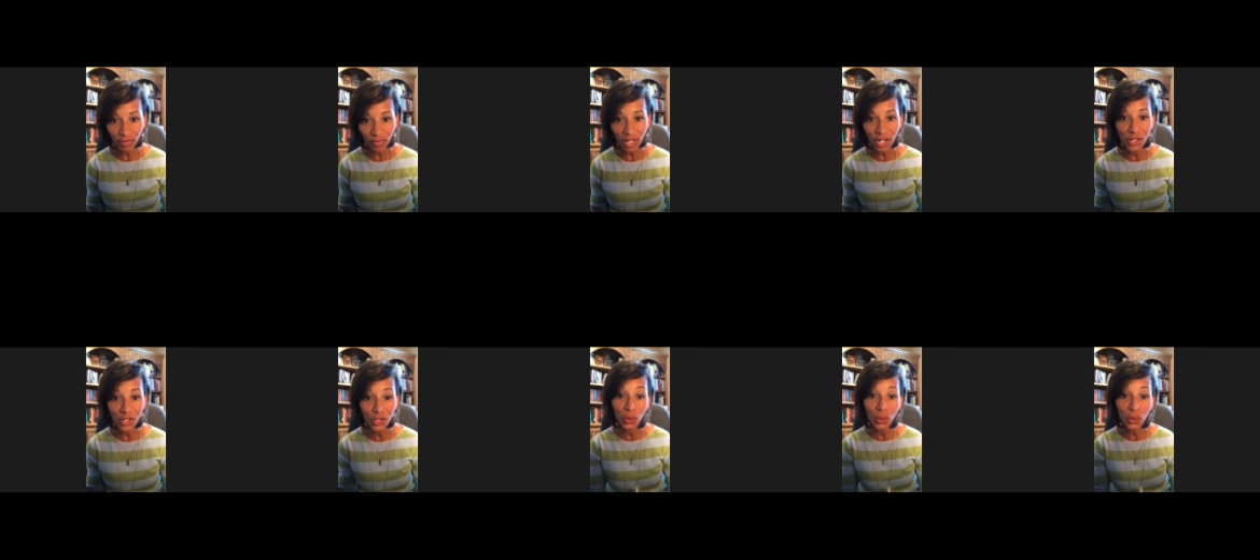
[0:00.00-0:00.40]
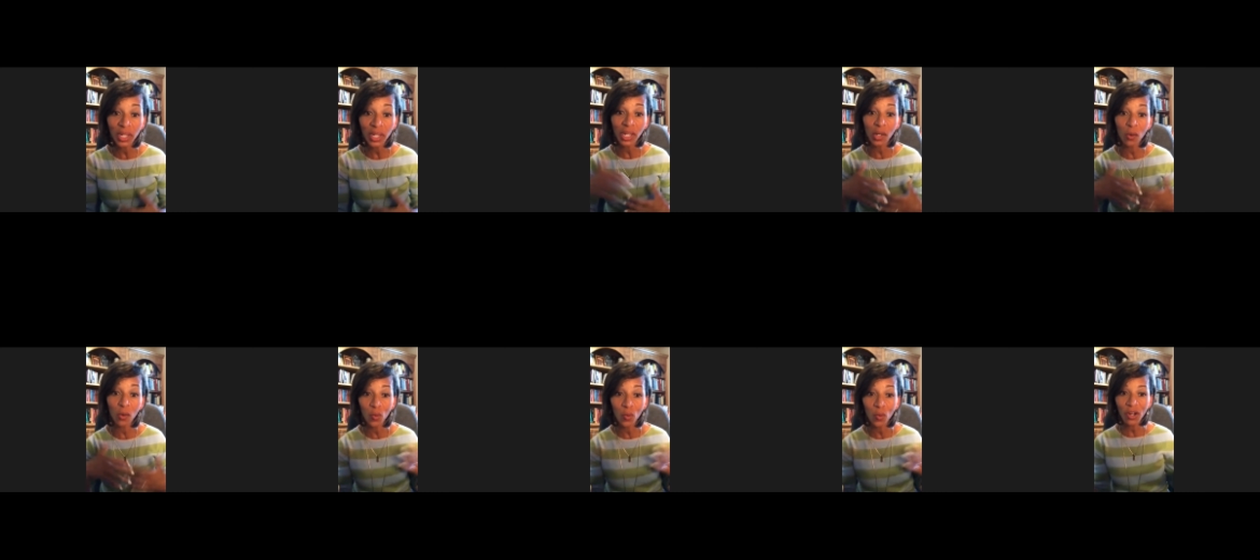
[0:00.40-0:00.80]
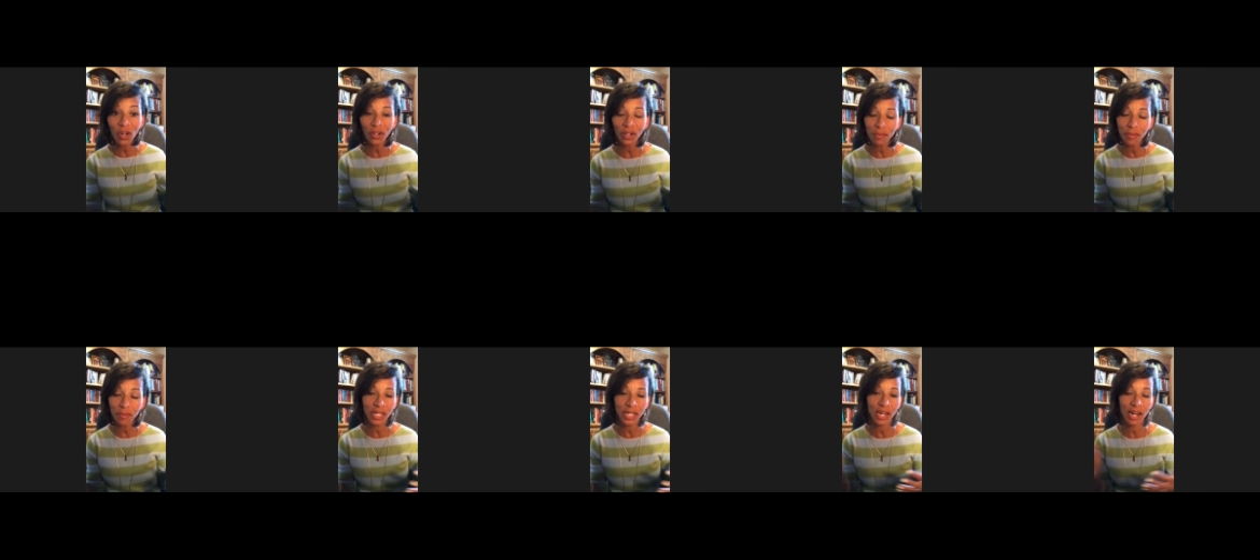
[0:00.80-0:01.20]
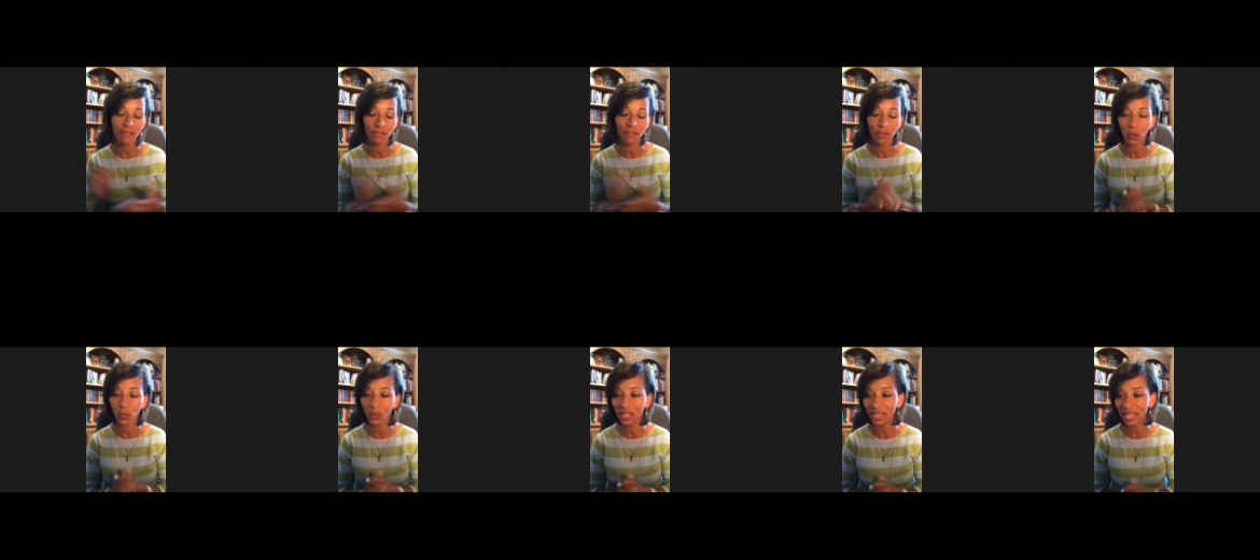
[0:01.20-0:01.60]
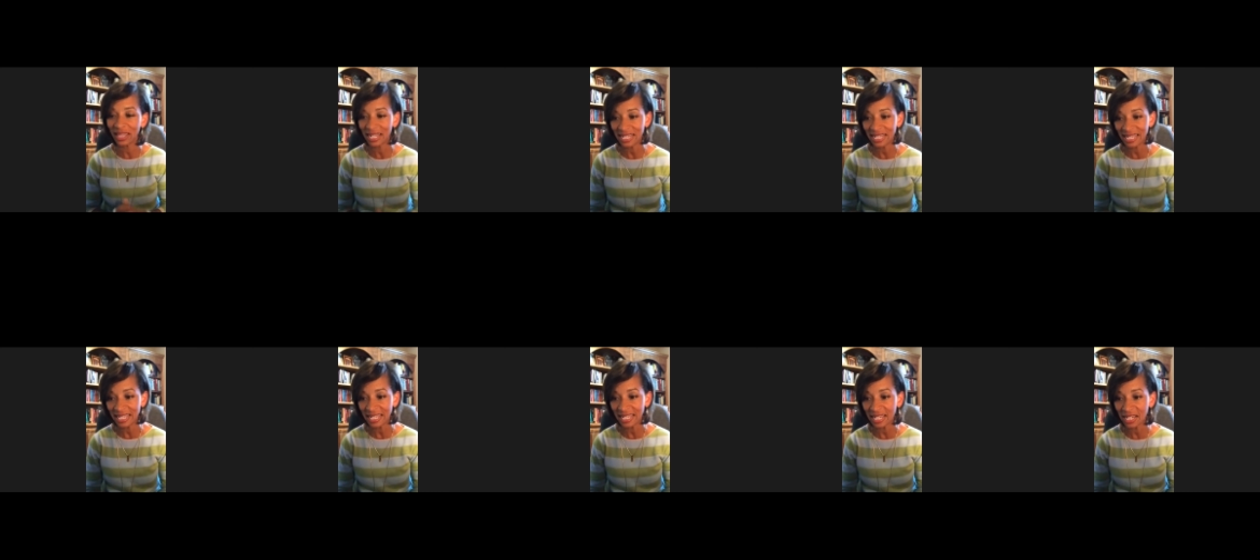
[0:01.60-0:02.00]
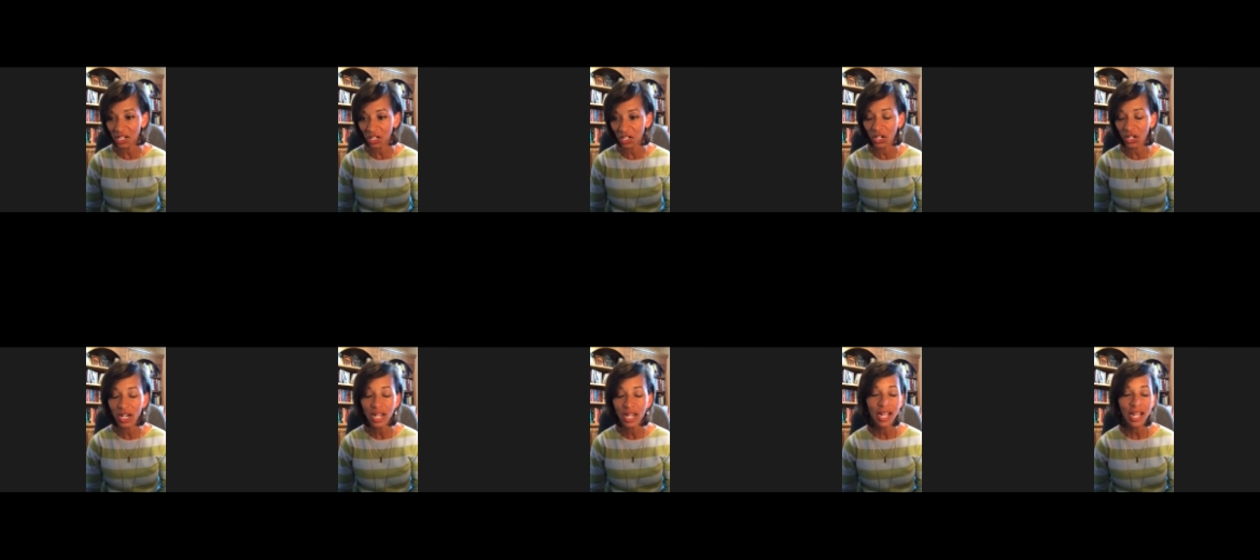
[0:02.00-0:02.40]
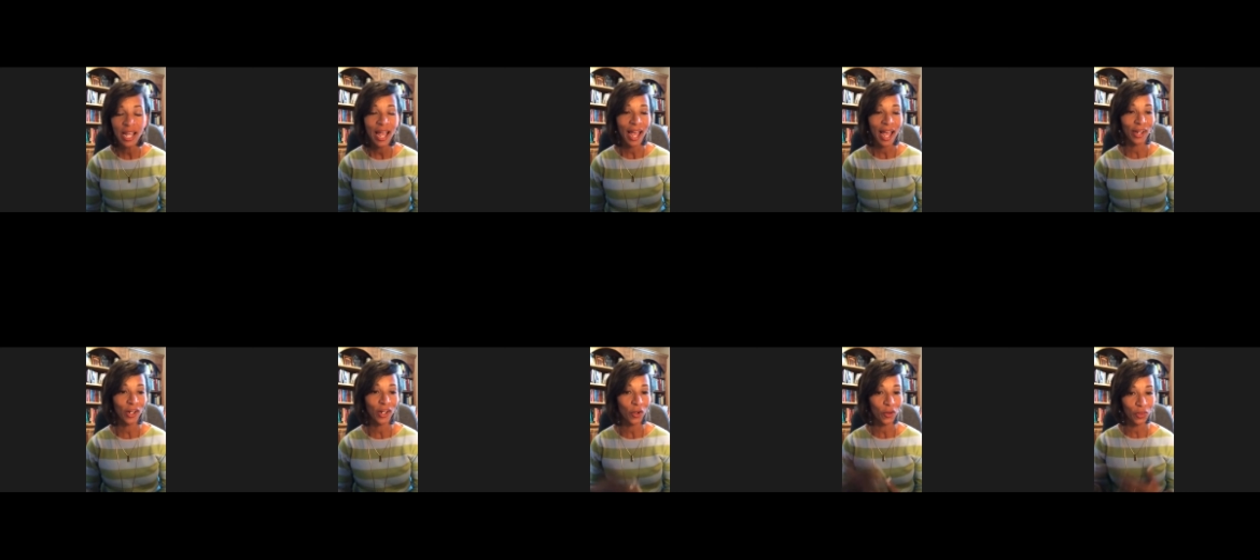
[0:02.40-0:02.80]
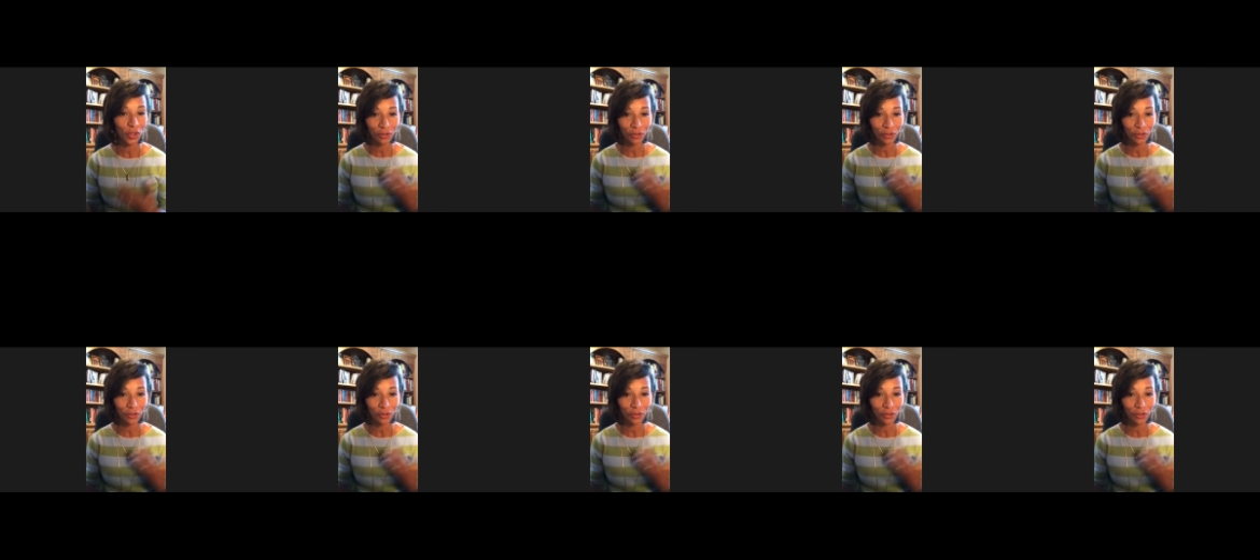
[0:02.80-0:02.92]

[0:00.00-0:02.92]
So again, welcome to everyone that's here. I know there are a